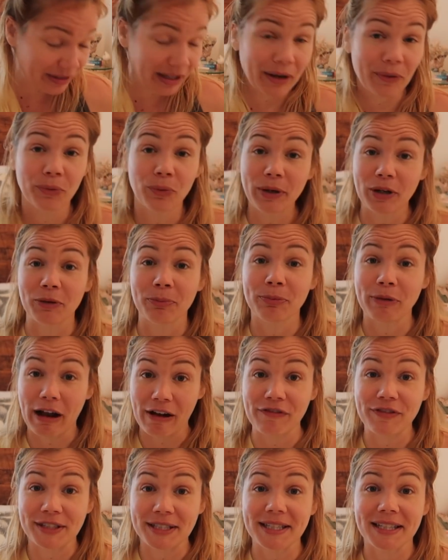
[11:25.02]
I will
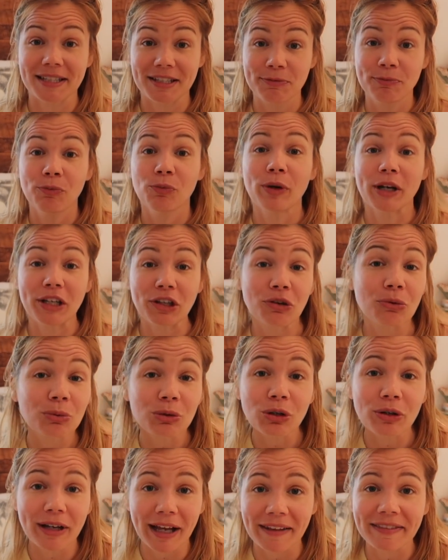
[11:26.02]
preface this: when you
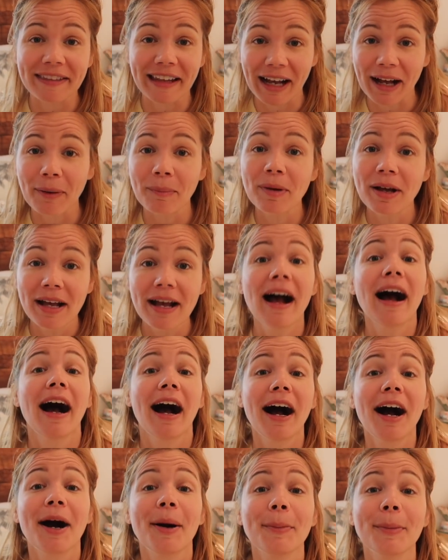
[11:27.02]
look at them,
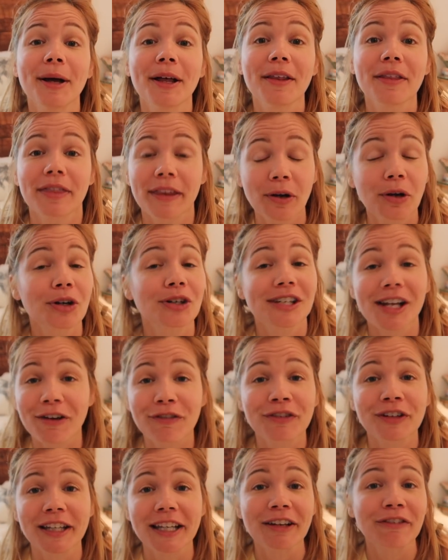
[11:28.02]
um, they were
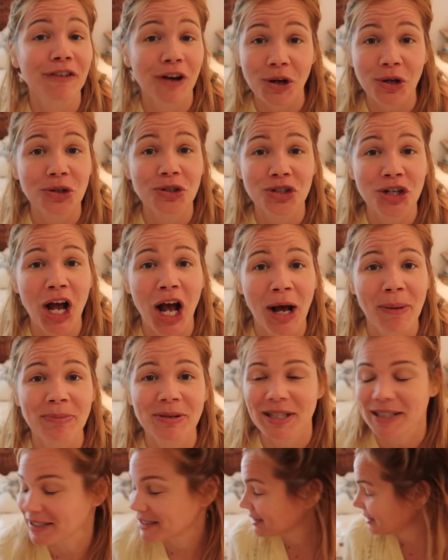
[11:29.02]
definitely
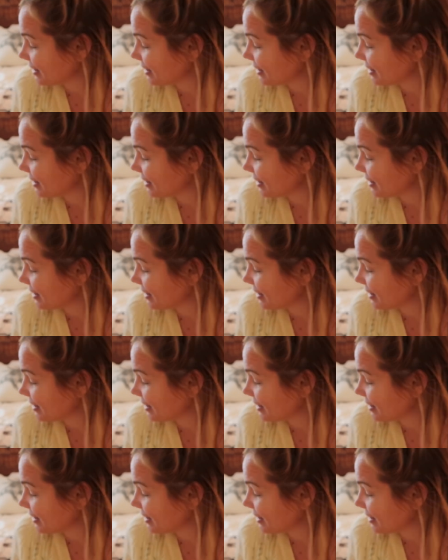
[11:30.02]
photoshopped.